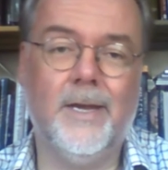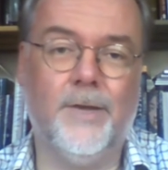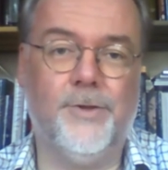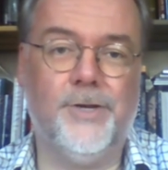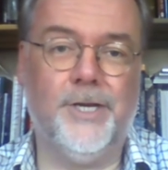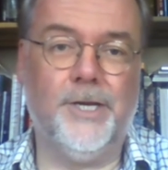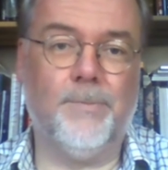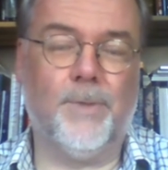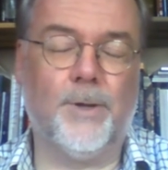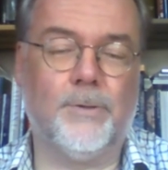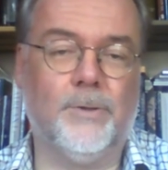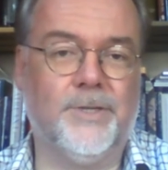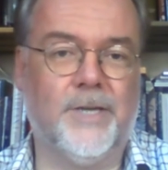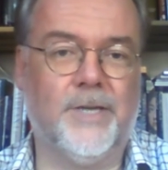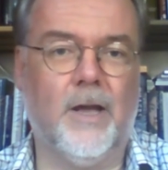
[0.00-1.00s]
in the new
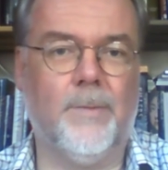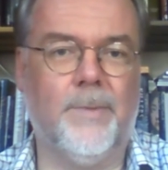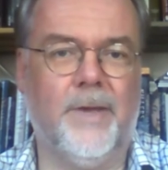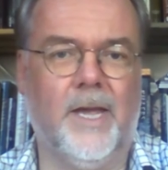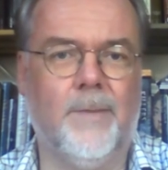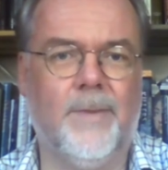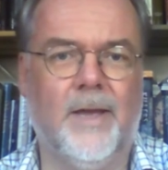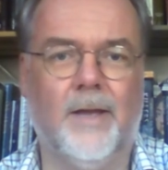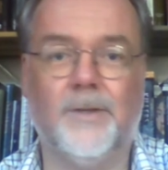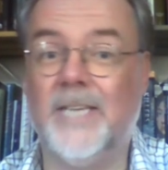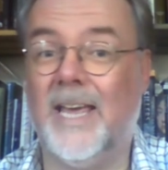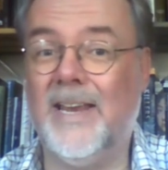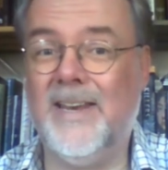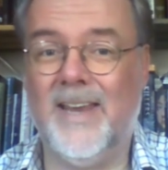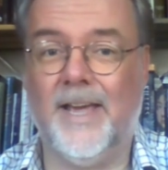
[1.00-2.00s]
modelled army about
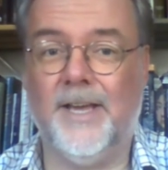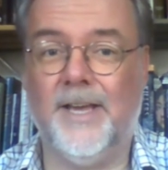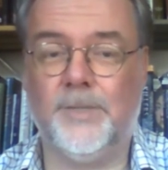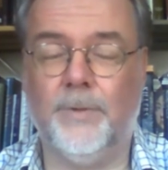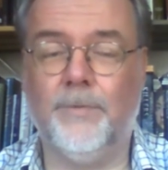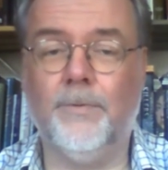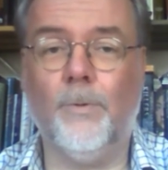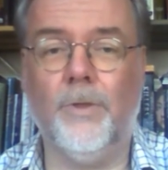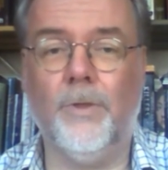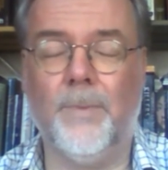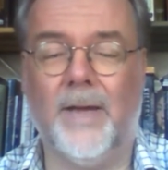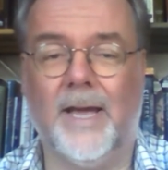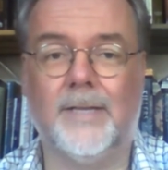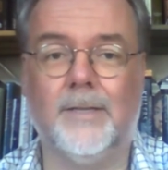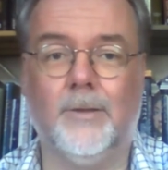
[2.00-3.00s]
10 days before the
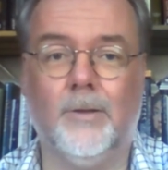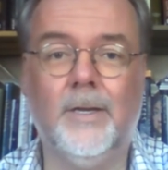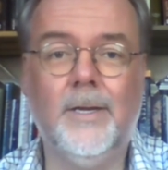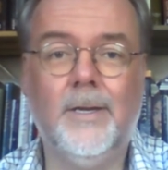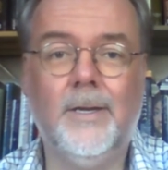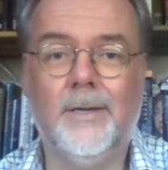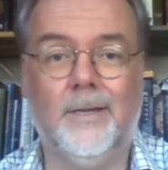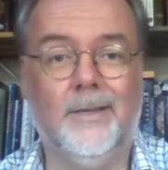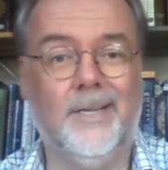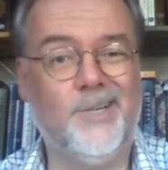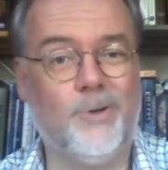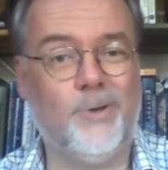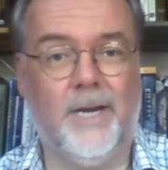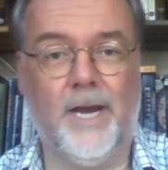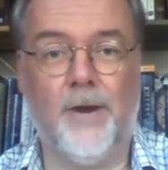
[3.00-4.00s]
battle, and
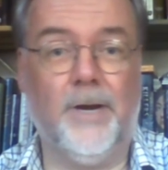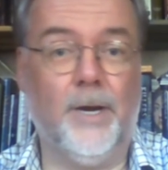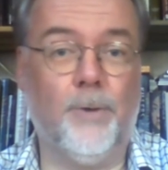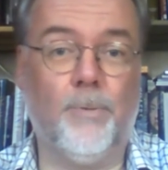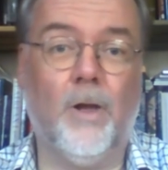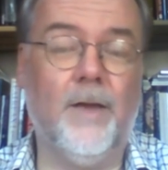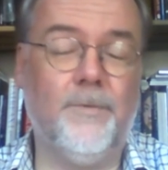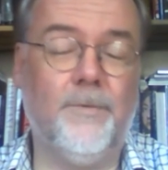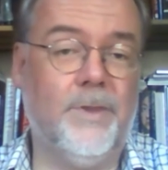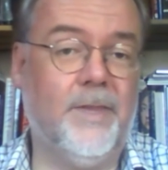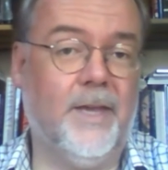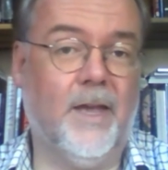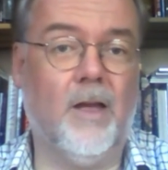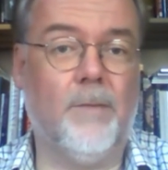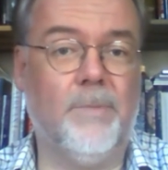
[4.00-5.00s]
literally only arrived with
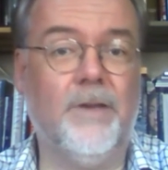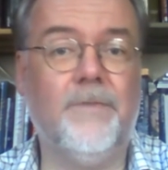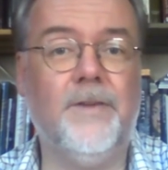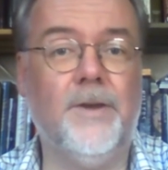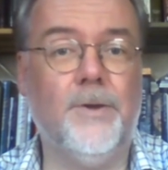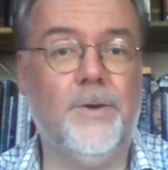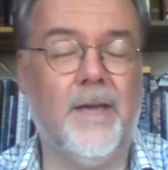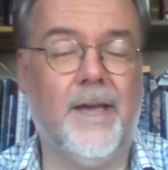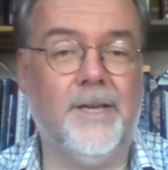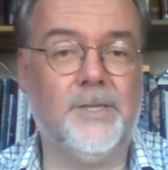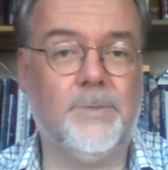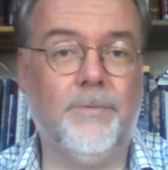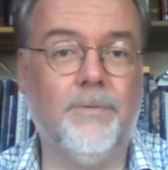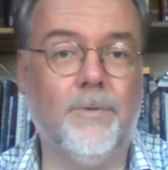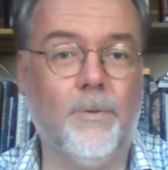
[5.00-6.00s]
the army a few
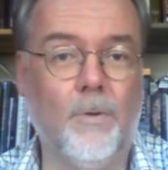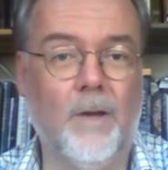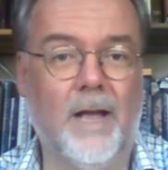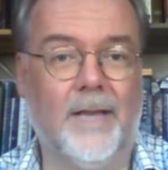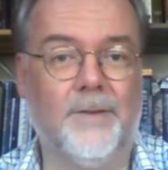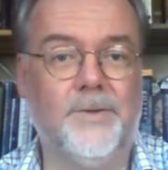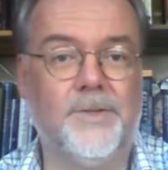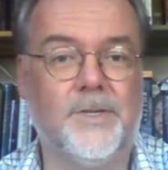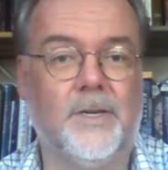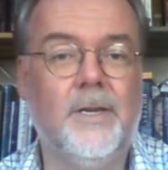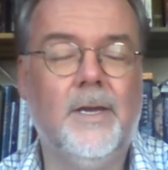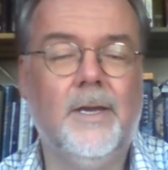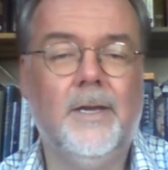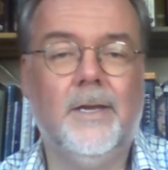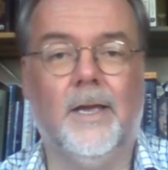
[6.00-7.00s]
days beforehand.
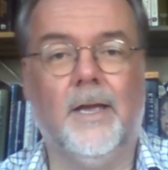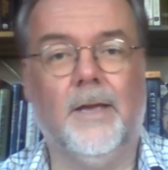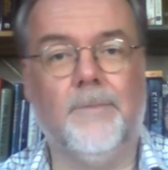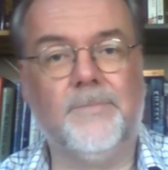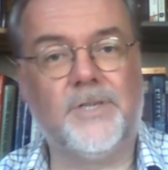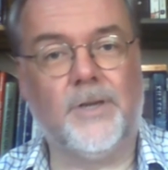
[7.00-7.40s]
Um,